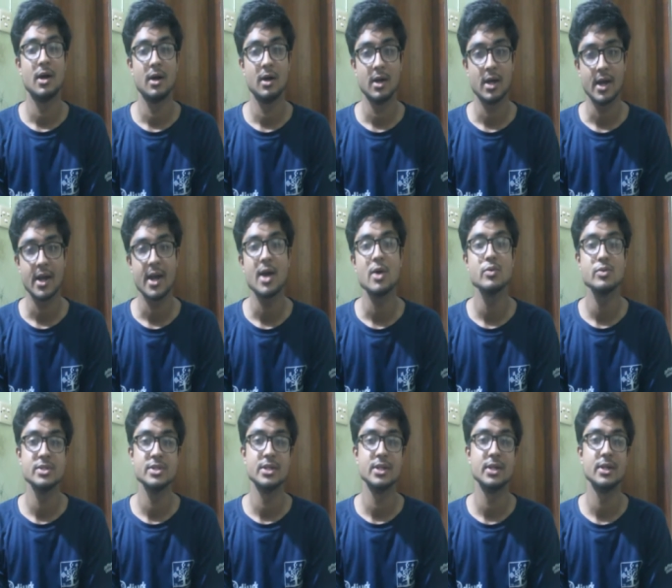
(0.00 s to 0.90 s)

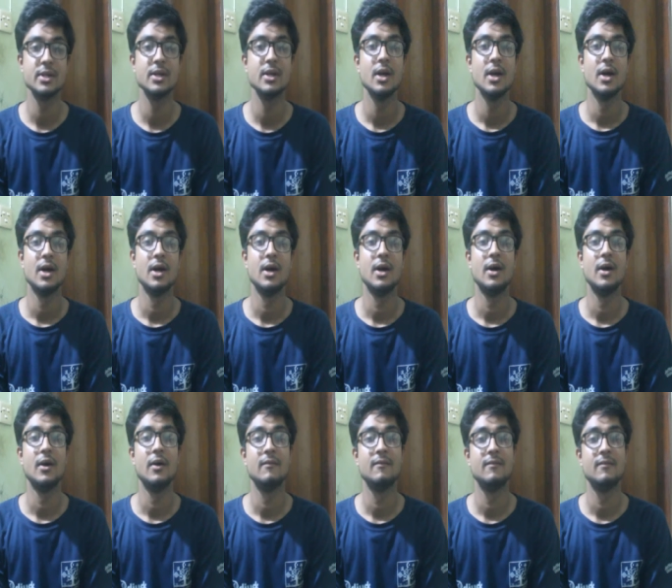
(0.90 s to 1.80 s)
Accounting
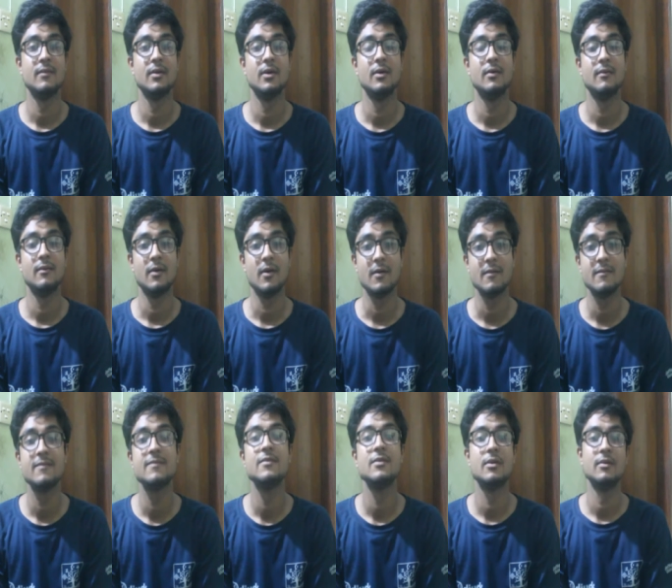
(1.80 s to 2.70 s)
of
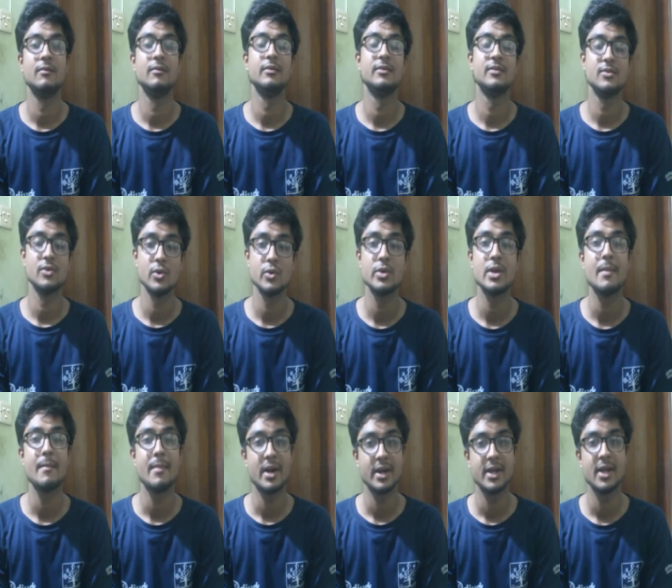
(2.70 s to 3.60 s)
Syeda
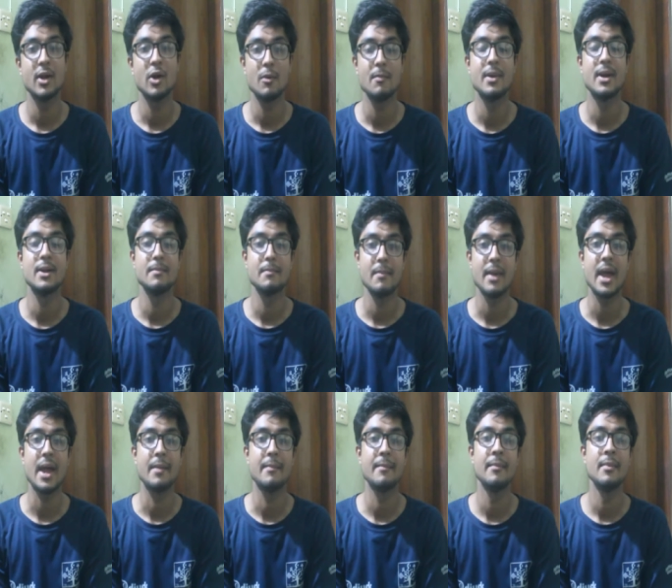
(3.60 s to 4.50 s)
Maria Rahman
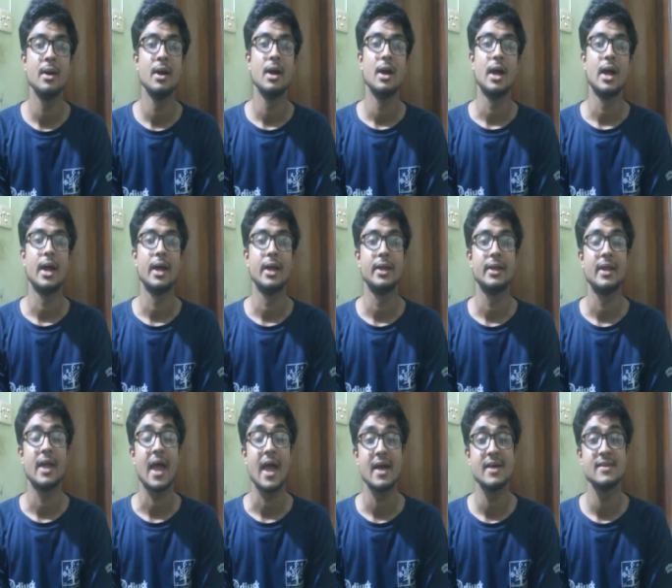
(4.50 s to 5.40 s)
ma'am, and
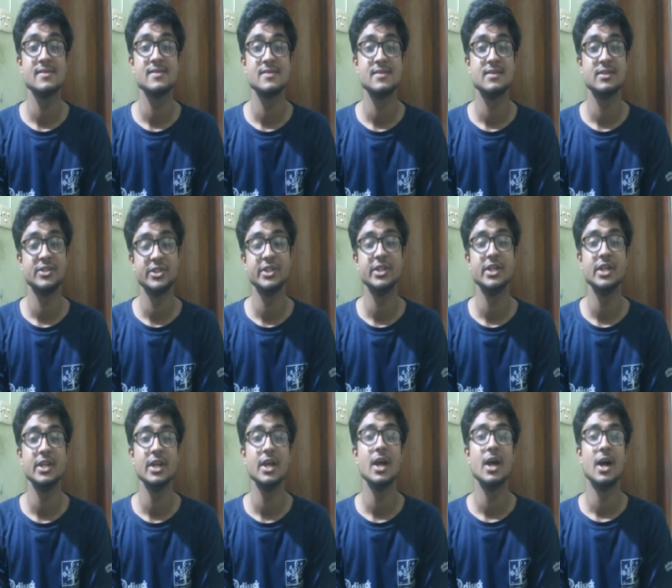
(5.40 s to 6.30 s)
as
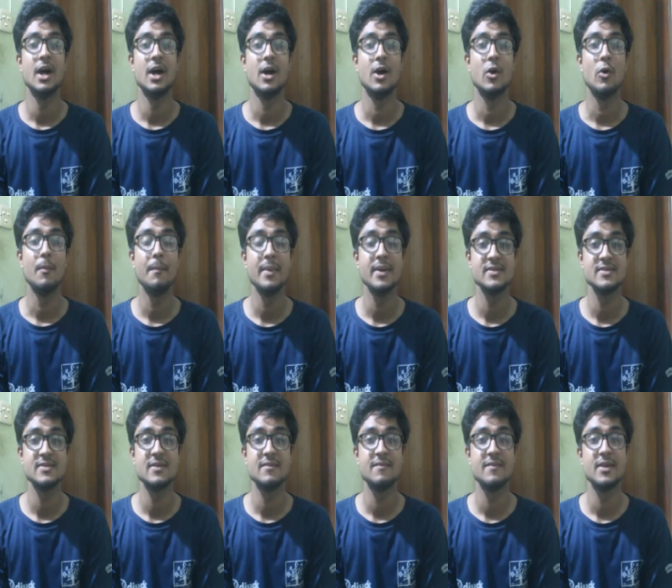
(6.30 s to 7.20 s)
she opens
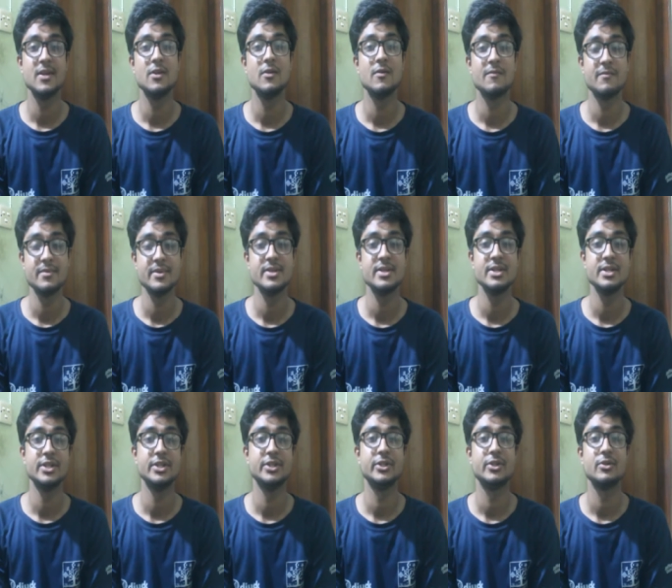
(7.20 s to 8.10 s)
the field of
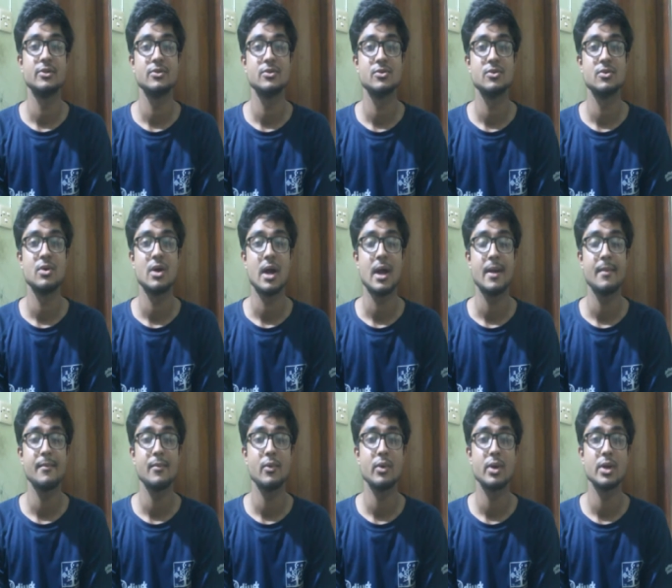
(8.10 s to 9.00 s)
presentation, so I
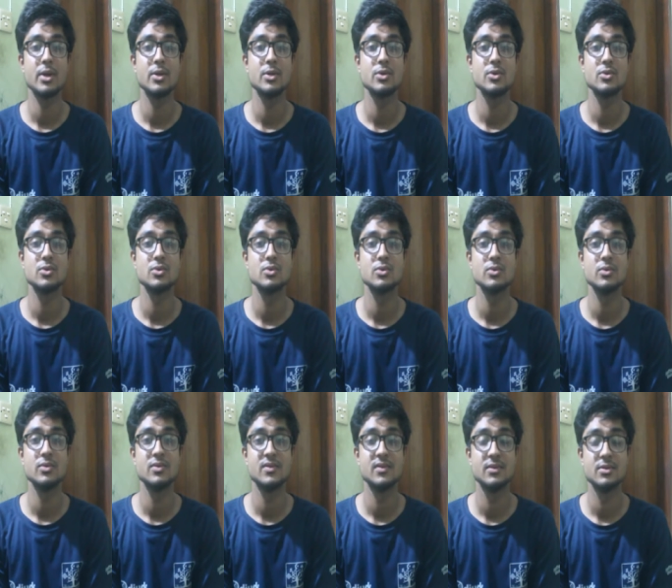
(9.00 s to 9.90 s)
am going to
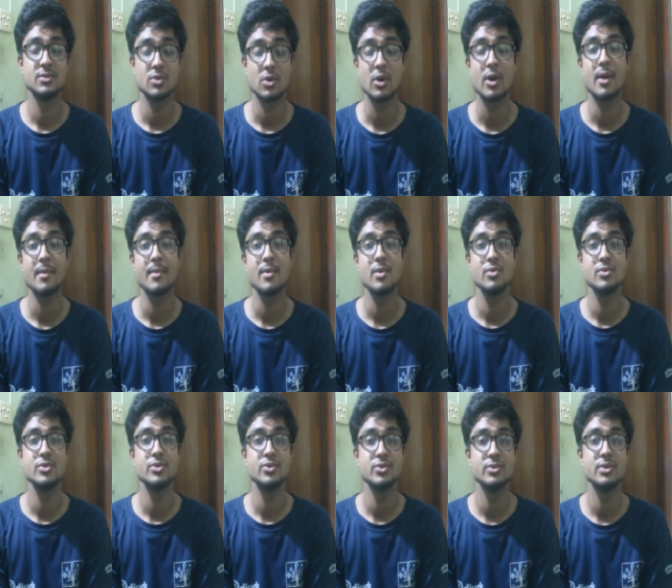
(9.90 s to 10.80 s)
talk
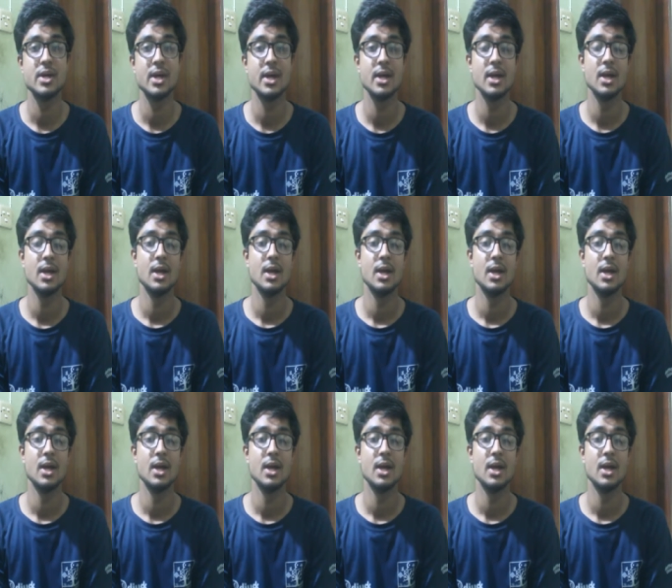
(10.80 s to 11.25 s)
about today